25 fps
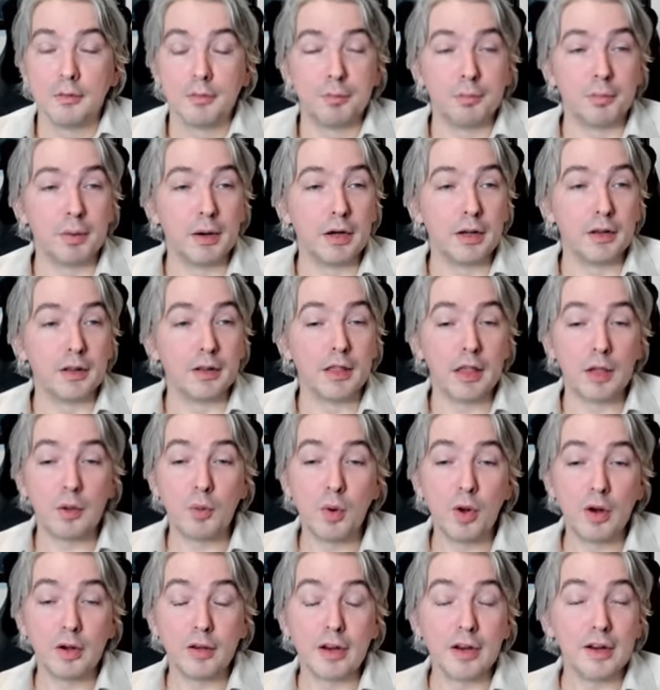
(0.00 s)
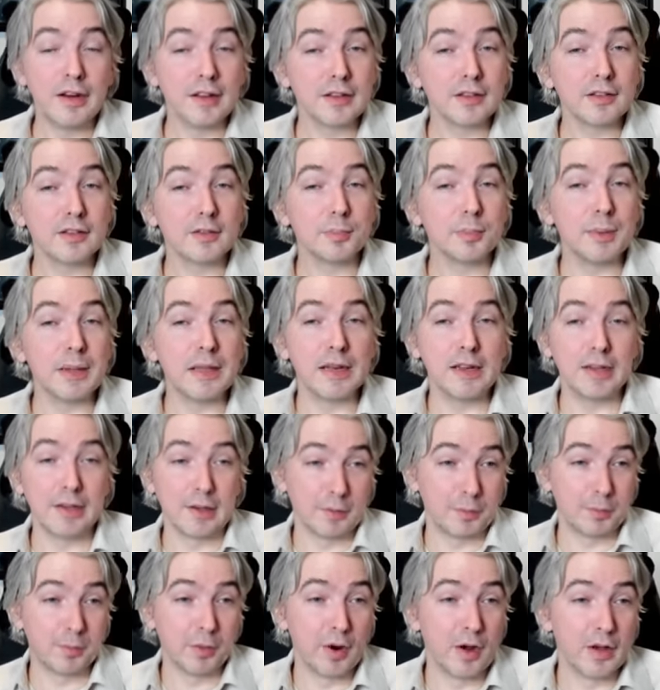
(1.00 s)
But they want an
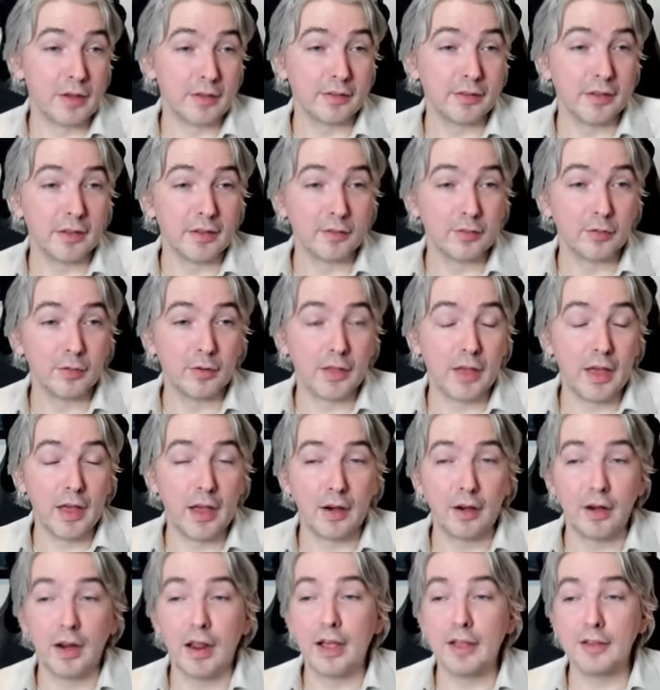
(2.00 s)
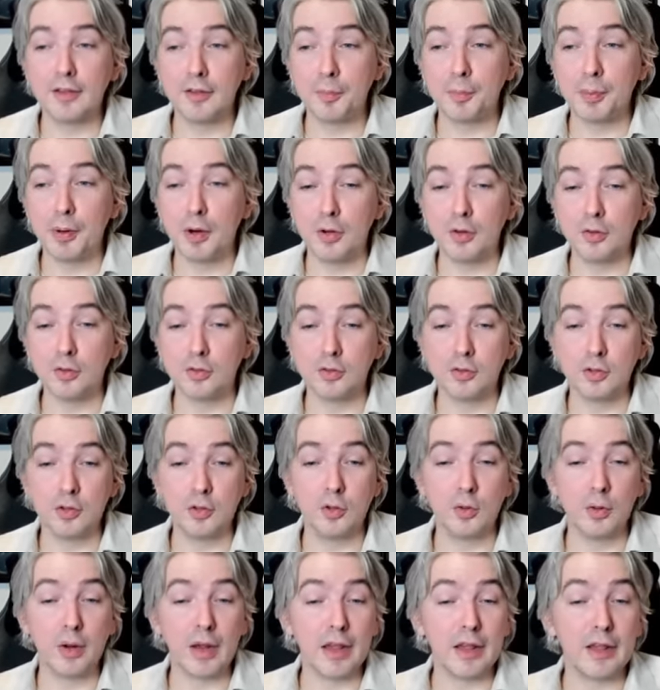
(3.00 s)
expedient process for that as opposed
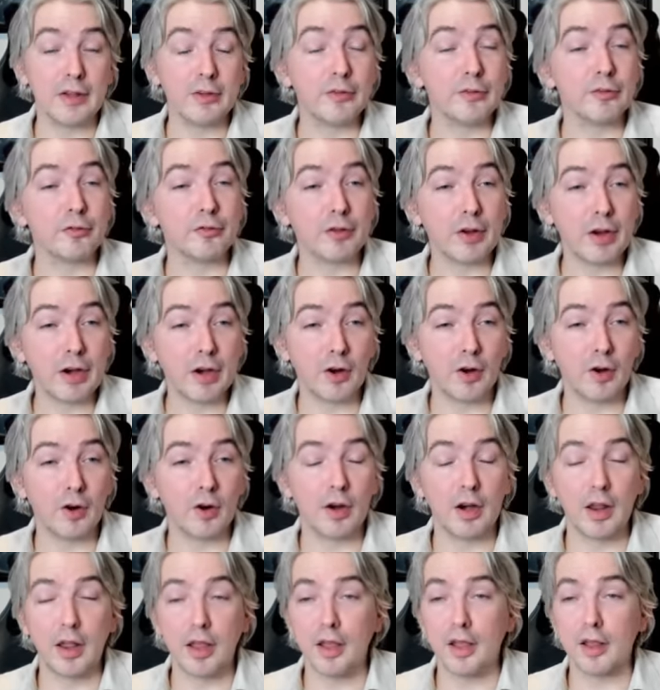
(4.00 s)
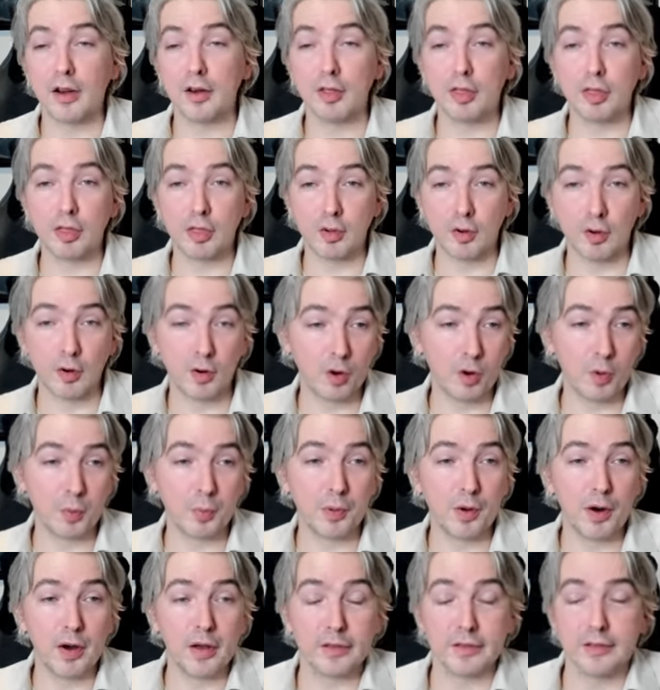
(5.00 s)
to a fair and thorough
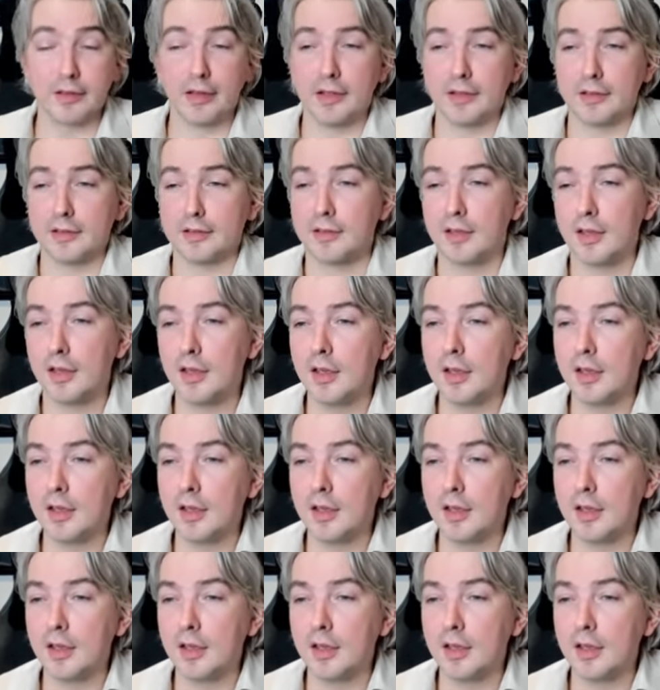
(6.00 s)
process.